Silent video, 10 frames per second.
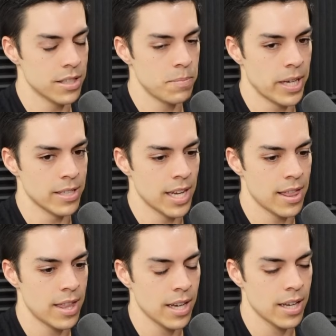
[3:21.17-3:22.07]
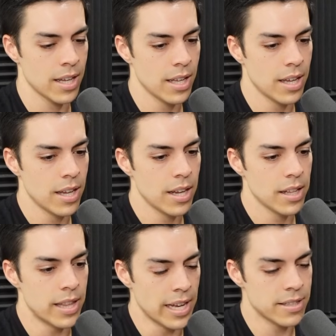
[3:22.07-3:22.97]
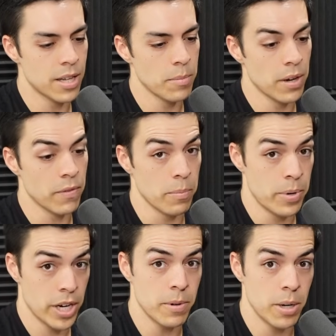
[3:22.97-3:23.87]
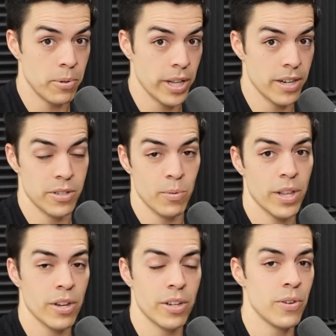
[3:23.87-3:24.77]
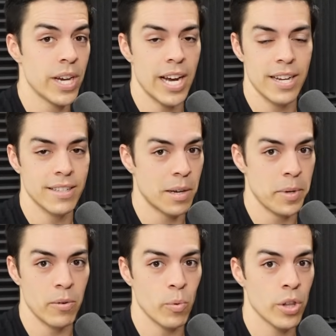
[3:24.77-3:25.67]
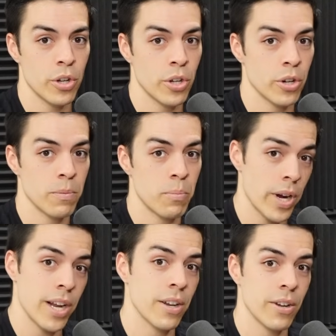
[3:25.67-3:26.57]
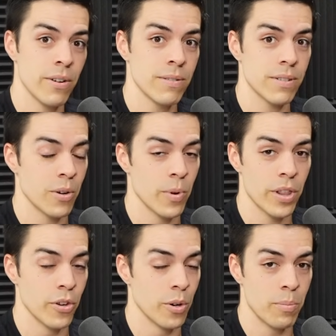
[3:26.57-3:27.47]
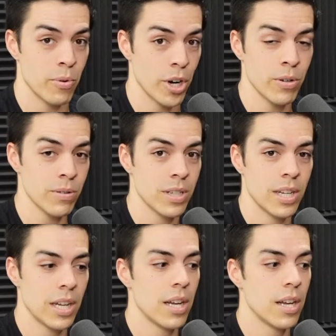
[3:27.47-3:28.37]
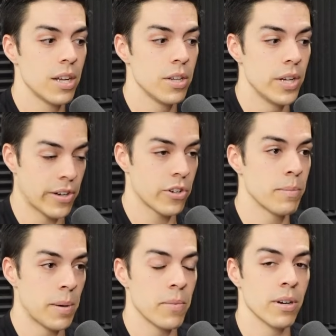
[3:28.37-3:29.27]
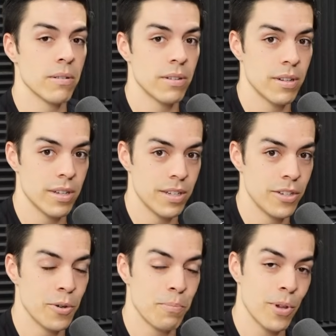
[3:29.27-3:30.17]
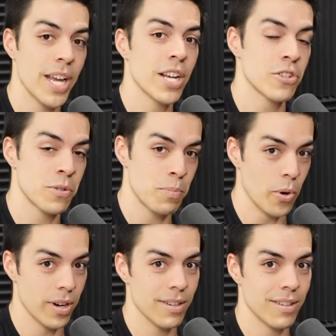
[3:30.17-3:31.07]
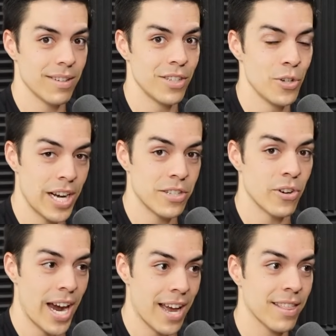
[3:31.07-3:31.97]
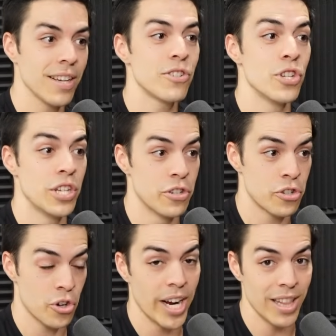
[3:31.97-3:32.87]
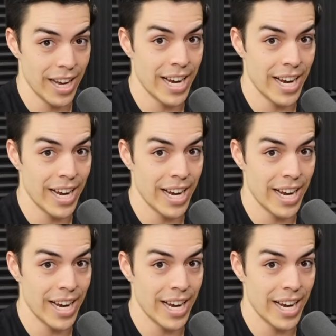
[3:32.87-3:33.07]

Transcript: because I think that's something for pickleball players, whether you're brand new or whether you're a pro, you have to remember you're playing a sport. You guys are athletes. You need to train like